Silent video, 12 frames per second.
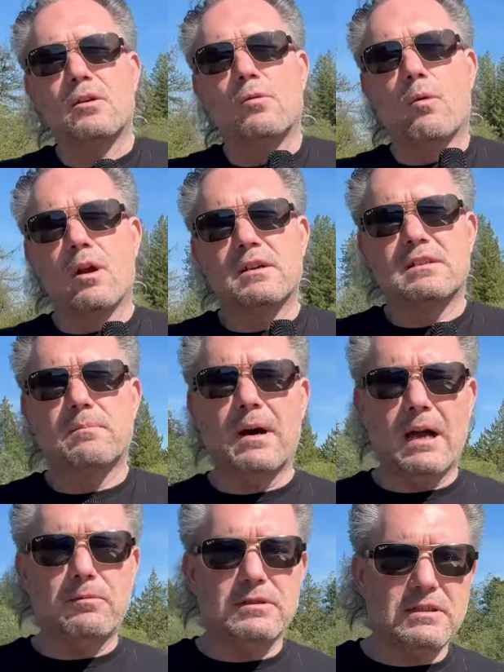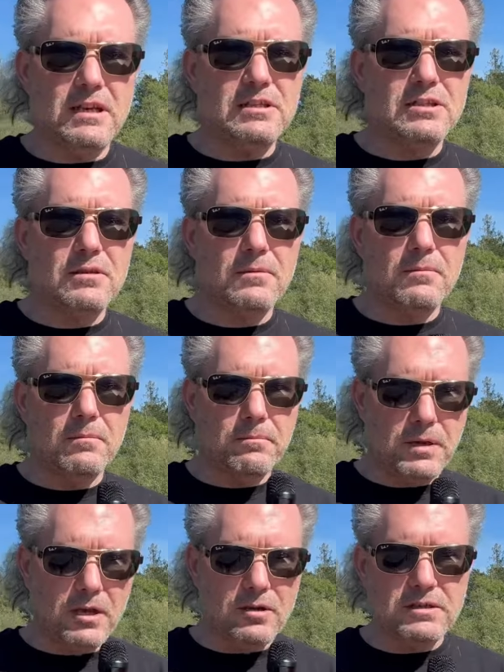Where does the Bible teach
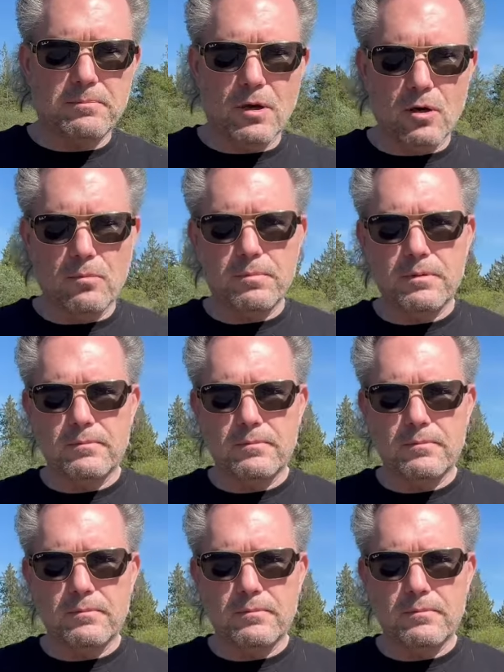Peter is the Pope?